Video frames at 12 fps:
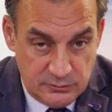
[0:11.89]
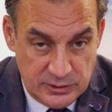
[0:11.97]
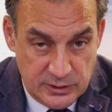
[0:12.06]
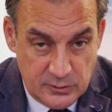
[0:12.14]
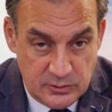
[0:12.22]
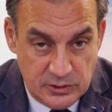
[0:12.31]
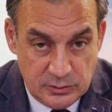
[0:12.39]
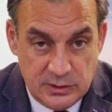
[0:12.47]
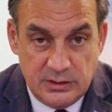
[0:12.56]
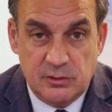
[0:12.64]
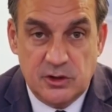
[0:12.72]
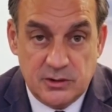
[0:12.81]
videos as
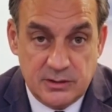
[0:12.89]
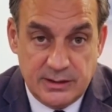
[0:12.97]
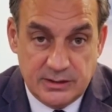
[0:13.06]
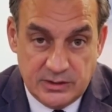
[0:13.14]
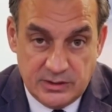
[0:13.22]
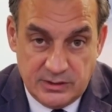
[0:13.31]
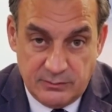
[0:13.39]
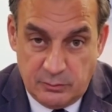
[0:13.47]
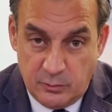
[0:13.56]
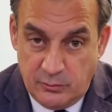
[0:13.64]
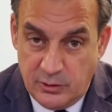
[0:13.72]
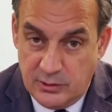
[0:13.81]
my marketing assistant
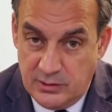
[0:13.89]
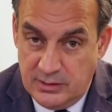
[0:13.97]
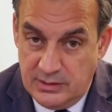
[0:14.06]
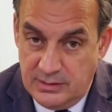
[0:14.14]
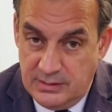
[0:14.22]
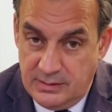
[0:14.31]
moved on.